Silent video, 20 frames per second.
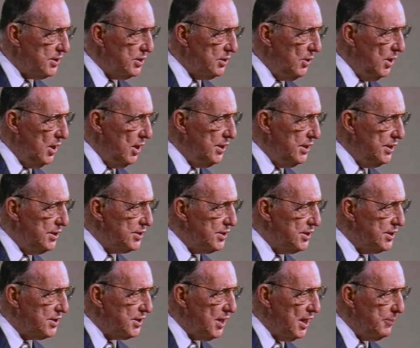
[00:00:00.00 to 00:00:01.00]
who are his
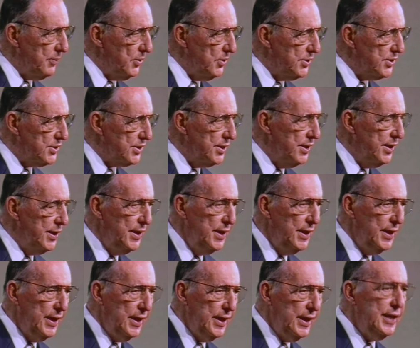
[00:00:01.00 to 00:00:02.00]
disciples,
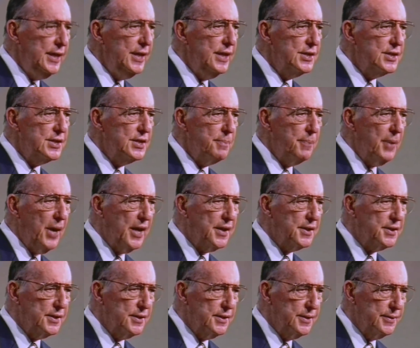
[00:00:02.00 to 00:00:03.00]
he is the
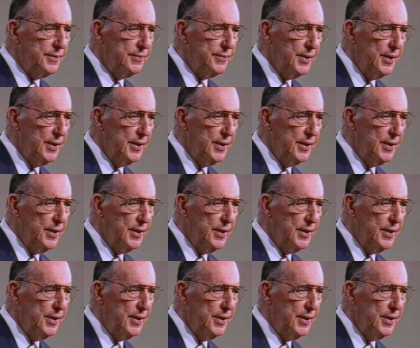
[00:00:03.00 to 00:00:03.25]
pattern.